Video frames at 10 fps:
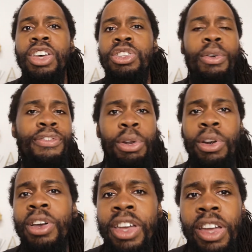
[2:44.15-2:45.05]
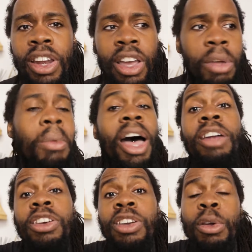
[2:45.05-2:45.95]
So if you look at,
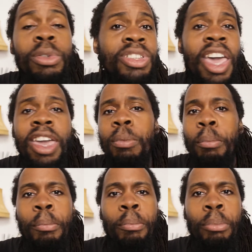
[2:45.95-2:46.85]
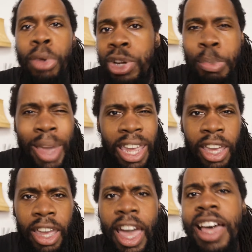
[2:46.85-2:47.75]
I don't know, take bridge
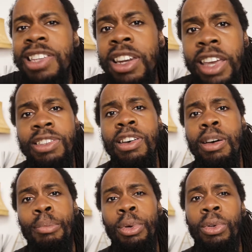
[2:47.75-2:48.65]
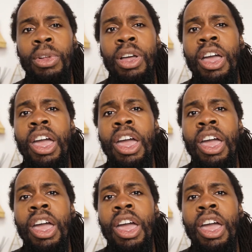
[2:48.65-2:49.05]
making as an example.